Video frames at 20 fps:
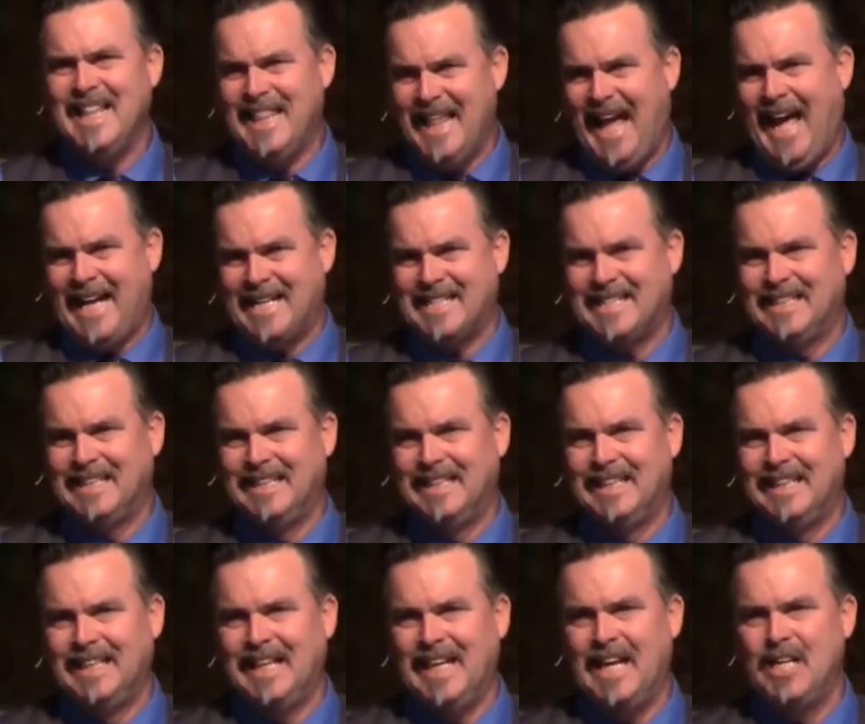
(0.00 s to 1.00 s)
that?
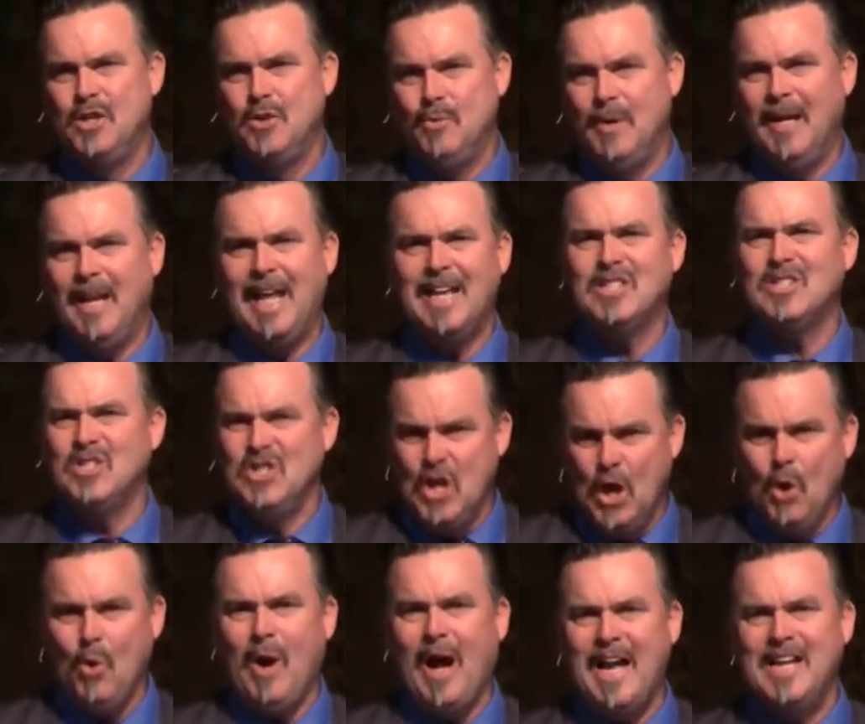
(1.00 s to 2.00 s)
And you realize,
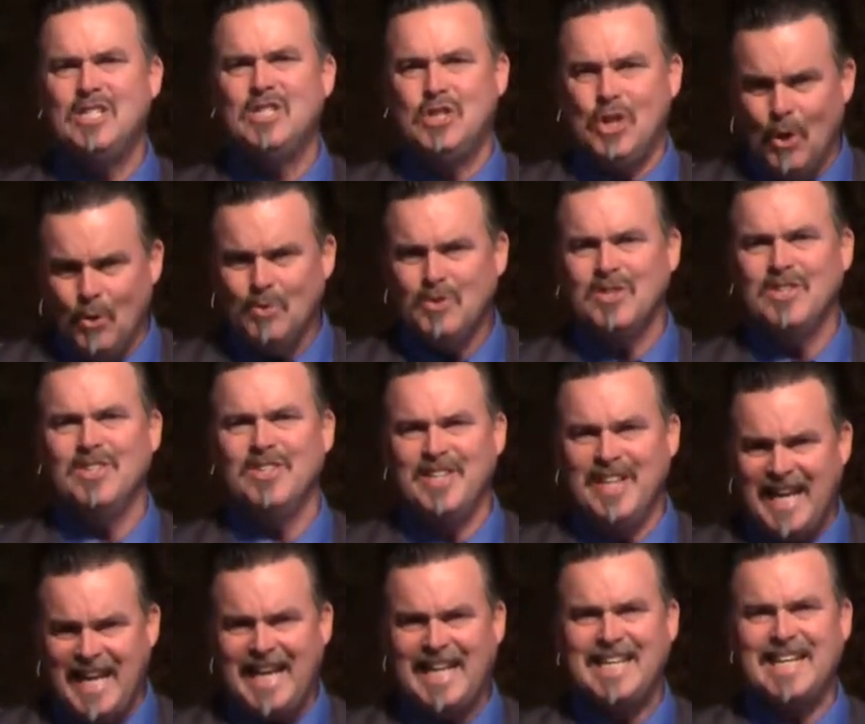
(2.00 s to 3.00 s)
no, I don't
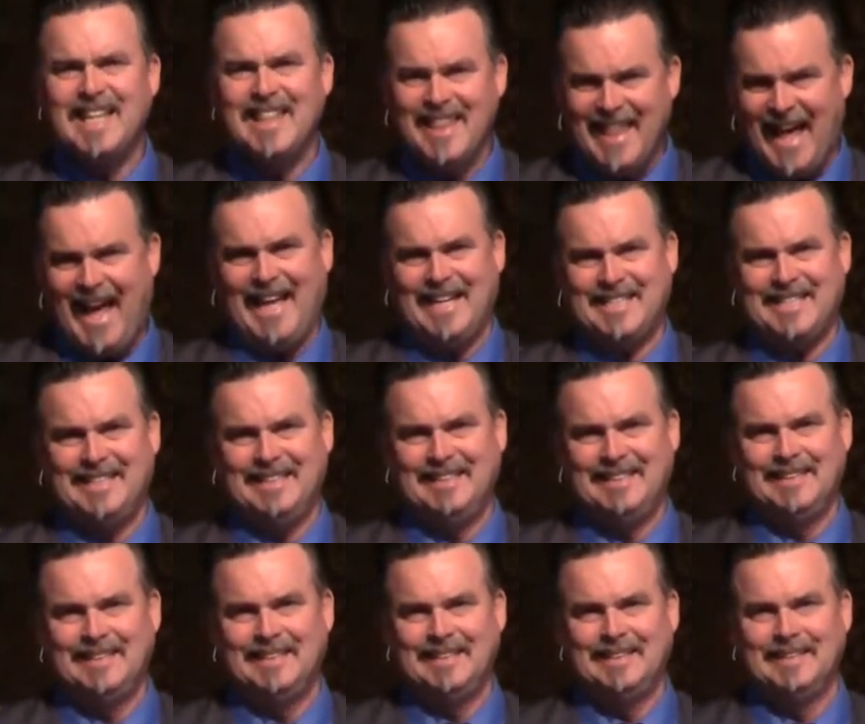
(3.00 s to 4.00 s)
need that.
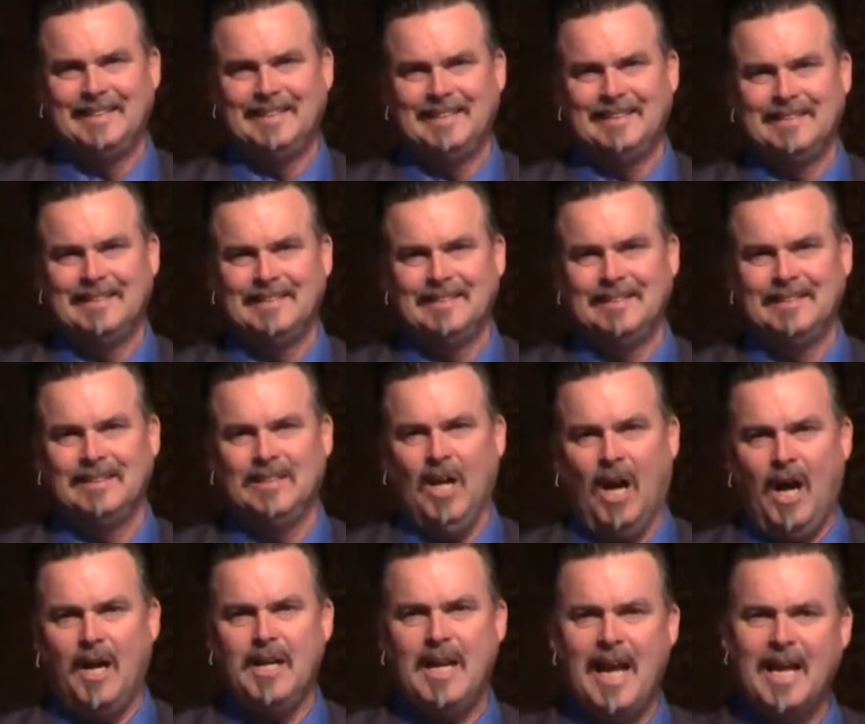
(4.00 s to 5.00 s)

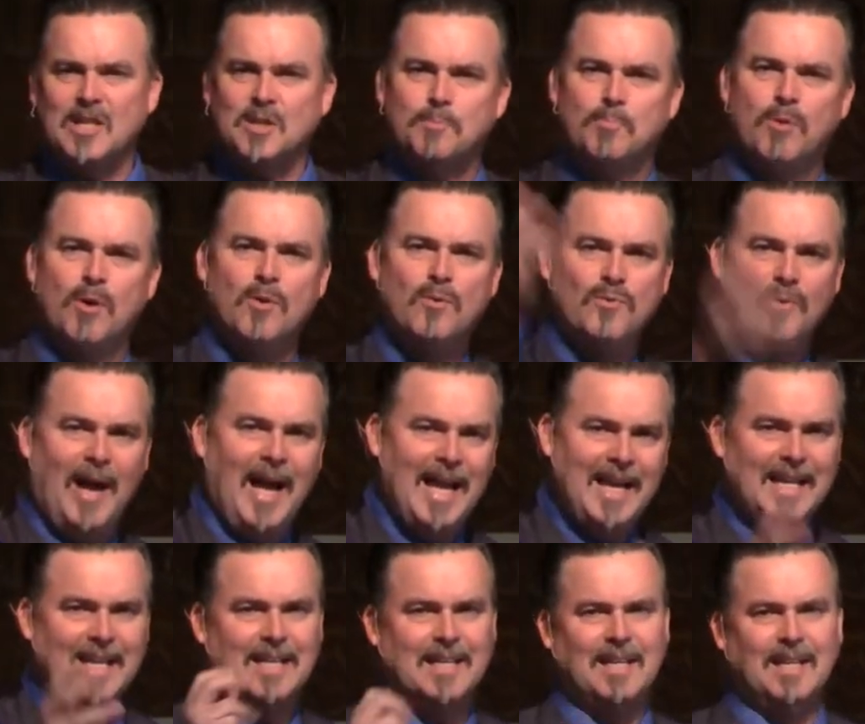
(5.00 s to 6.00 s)
God has
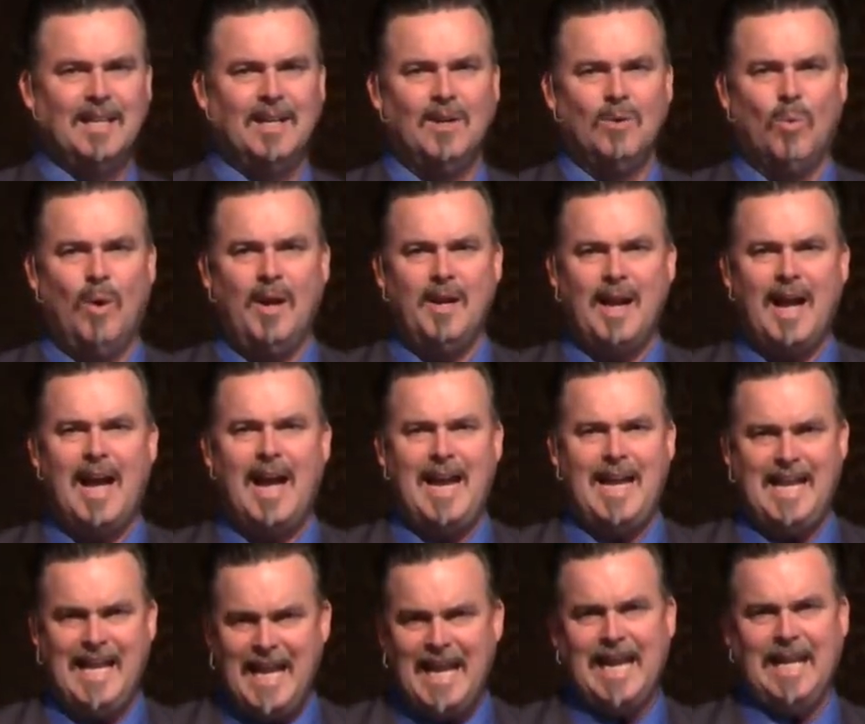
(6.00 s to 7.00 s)
provided what I
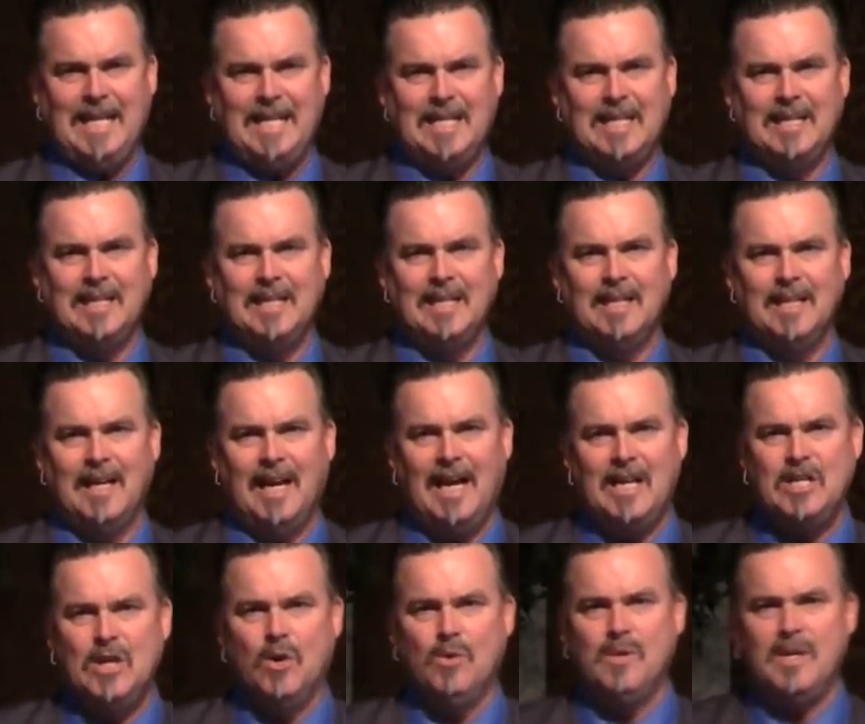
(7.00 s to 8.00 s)
need. I
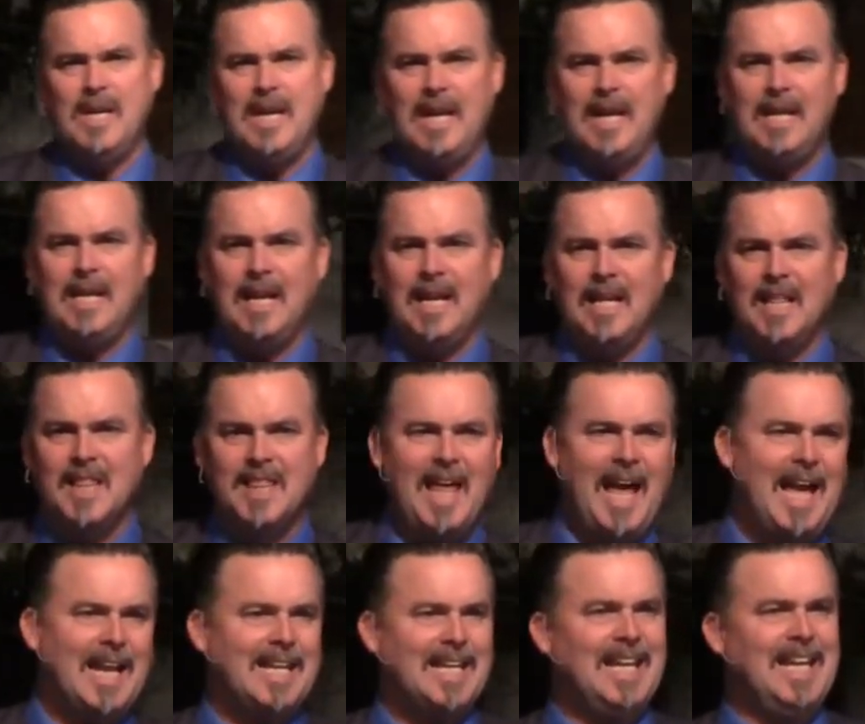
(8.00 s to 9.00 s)
don't need
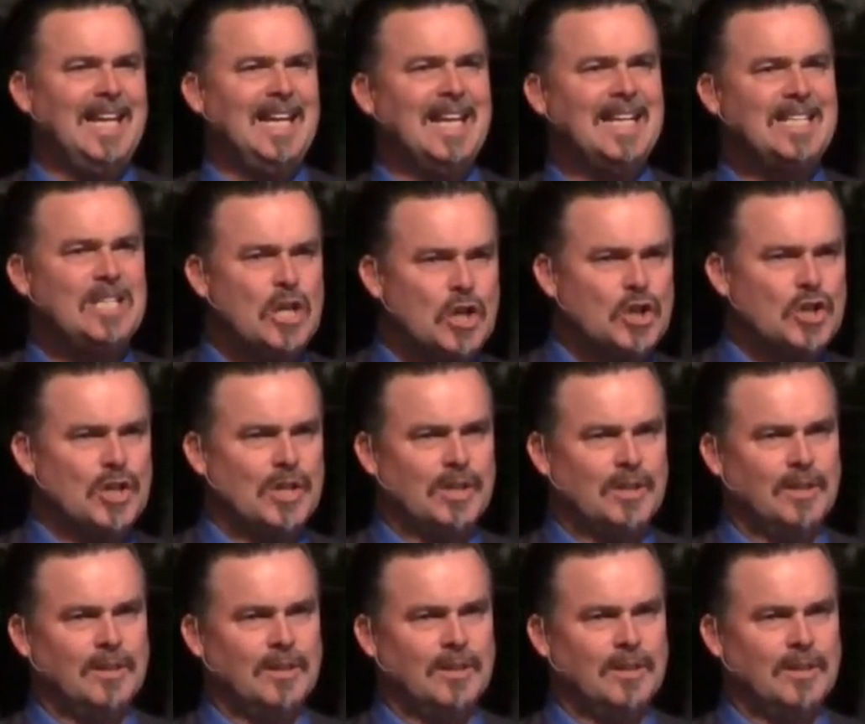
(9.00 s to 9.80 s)
that in addition.